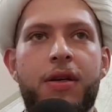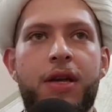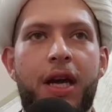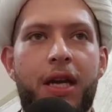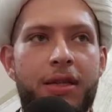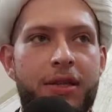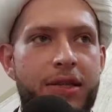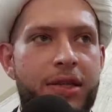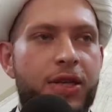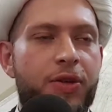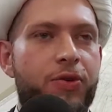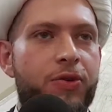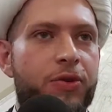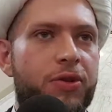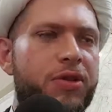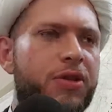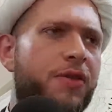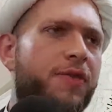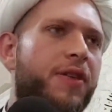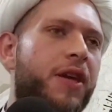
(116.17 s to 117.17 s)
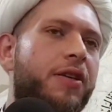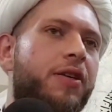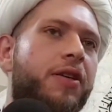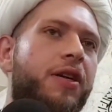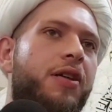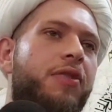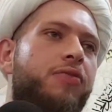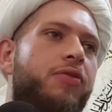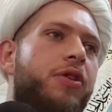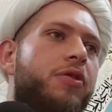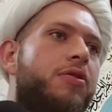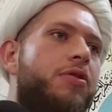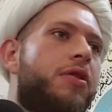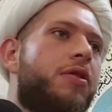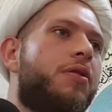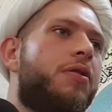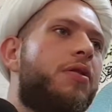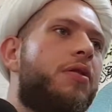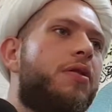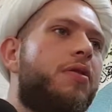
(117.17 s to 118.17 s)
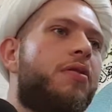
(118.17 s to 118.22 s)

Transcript: and tell yourself that you can reach it.